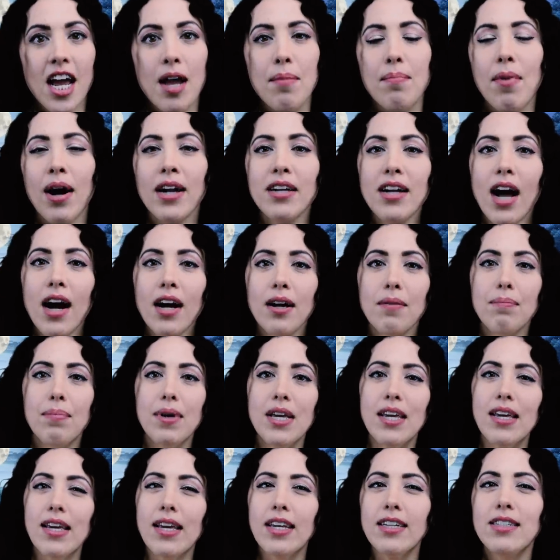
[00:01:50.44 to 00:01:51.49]
It might not
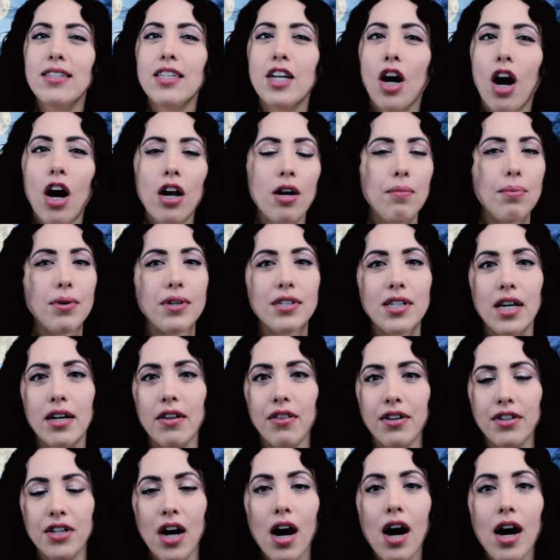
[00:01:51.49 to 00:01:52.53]
be easy 100%
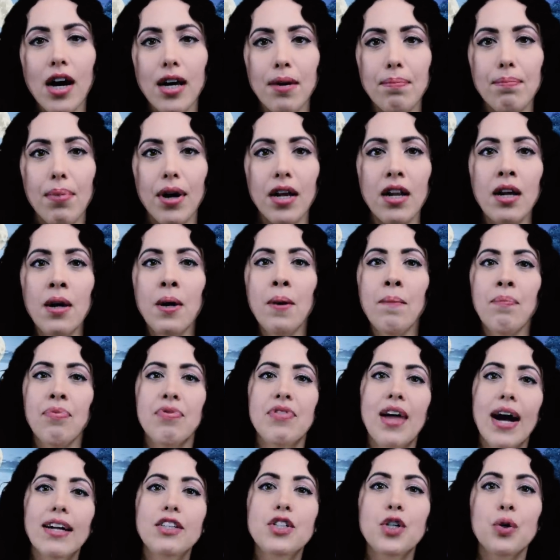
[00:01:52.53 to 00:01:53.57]
of the time, but
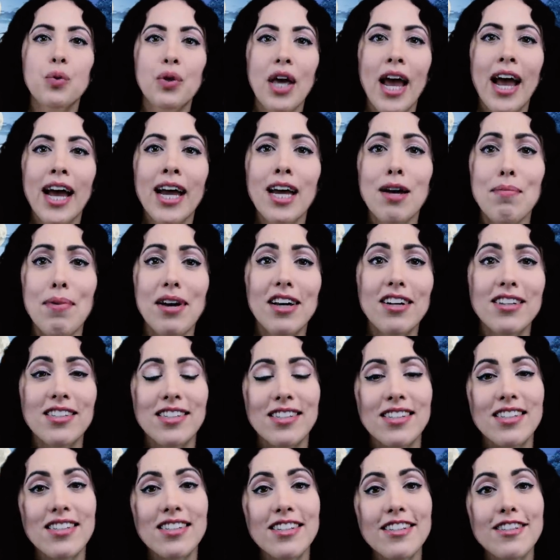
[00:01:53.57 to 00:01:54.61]
that's okay
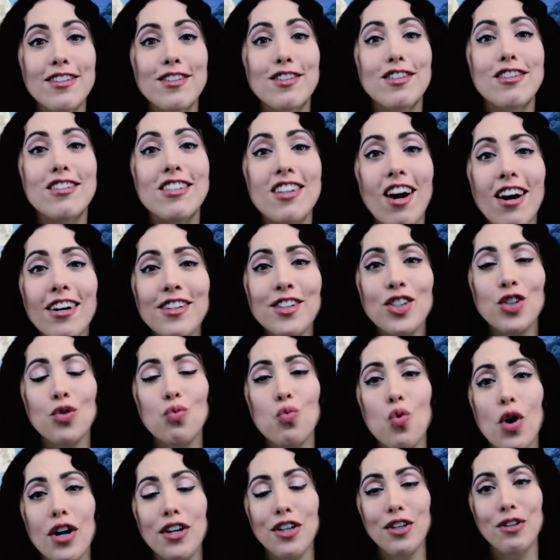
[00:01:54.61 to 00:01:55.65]
because this is just
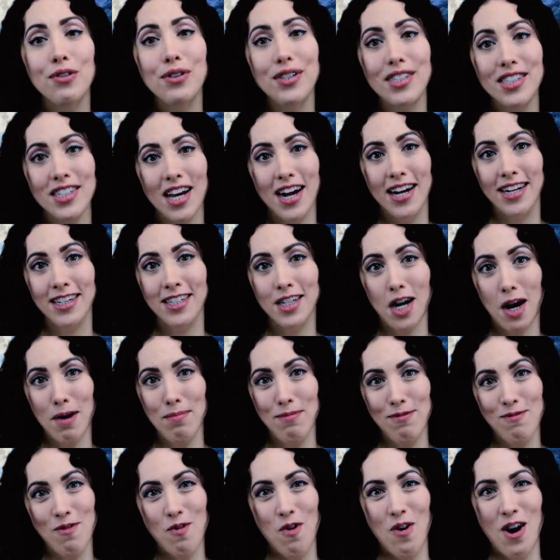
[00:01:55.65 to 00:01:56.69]
what you signed
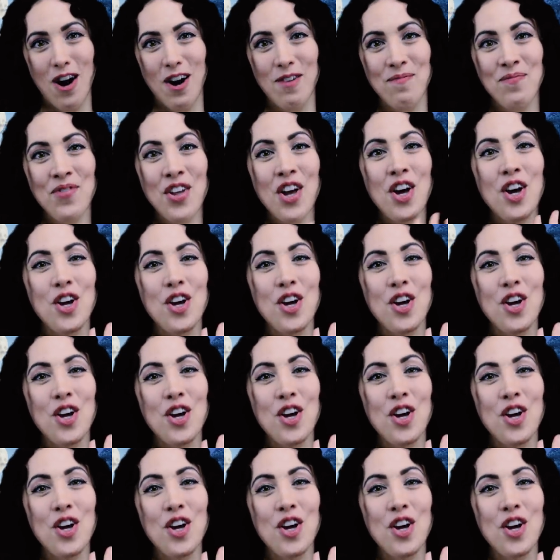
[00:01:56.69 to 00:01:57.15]
up for.